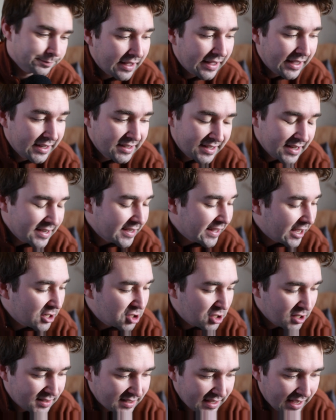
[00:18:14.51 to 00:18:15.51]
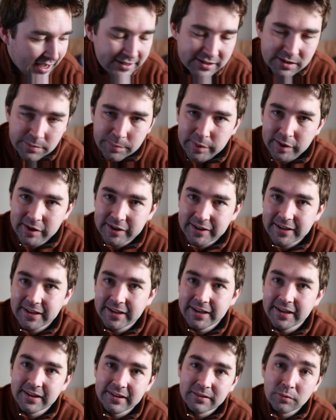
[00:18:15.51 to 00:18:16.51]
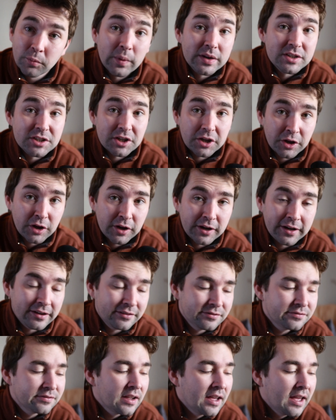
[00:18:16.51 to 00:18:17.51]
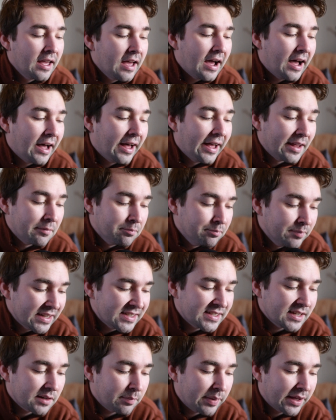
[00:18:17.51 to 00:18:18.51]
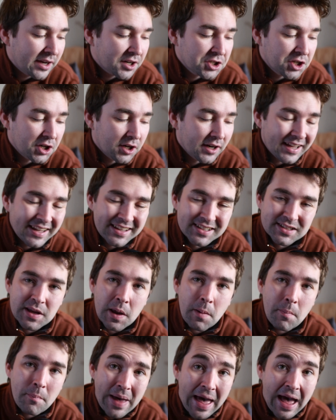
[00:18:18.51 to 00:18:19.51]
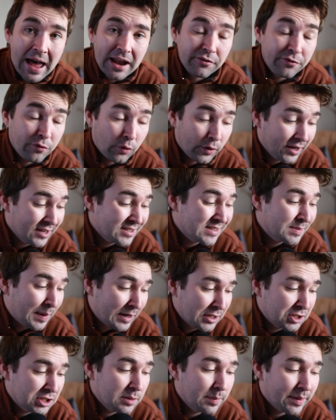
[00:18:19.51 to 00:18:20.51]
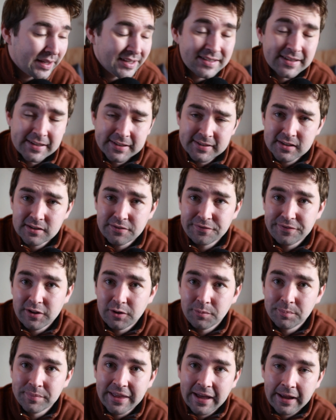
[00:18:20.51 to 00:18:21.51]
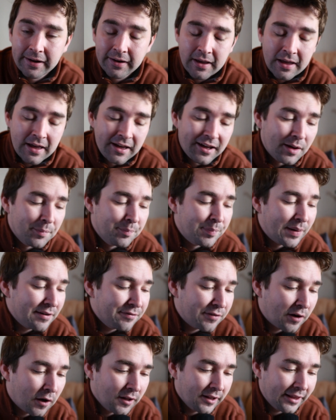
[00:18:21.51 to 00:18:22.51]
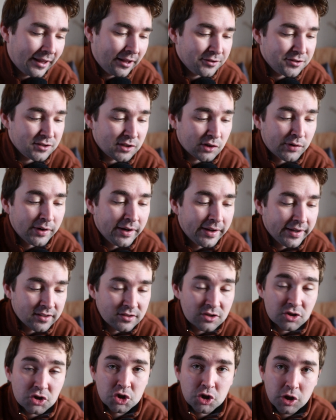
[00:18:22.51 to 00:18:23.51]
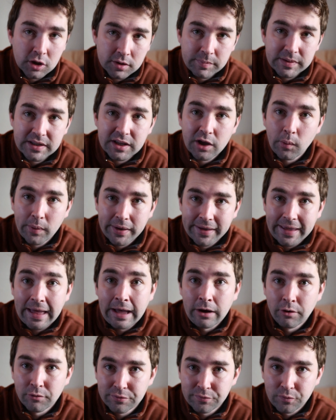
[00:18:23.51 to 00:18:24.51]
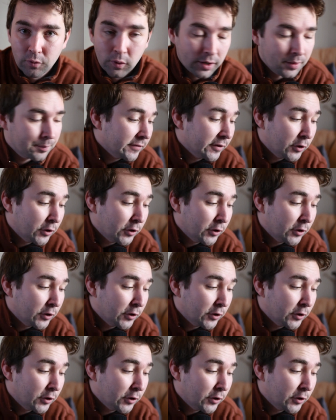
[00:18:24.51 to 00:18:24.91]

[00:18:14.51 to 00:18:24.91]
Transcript: It didn't get Jesse Eisenberg in, which it could have, and Missing Picture is bad for it, especially because this is a film that, above all else, critics should be going out for.